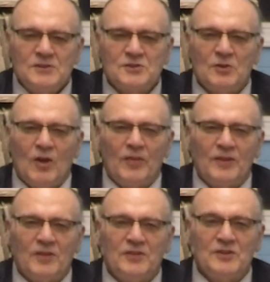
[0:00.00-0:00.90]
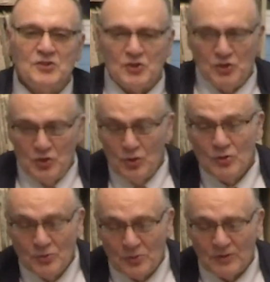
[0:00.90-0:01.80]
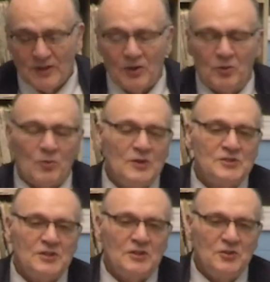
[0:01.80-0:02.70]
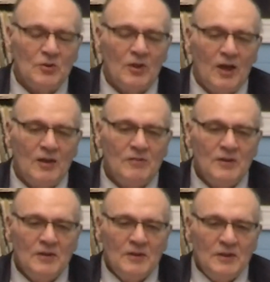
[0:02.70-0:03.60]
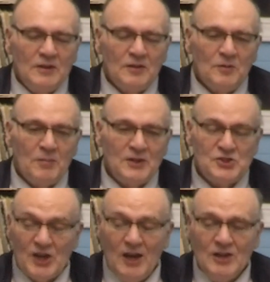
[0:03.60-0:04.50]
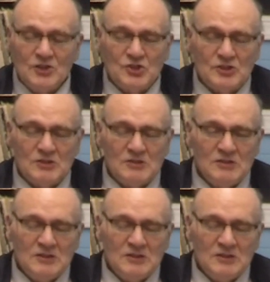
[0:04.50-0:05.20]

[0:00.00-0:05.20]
So about the things you're doing that are crazy in your life, might change.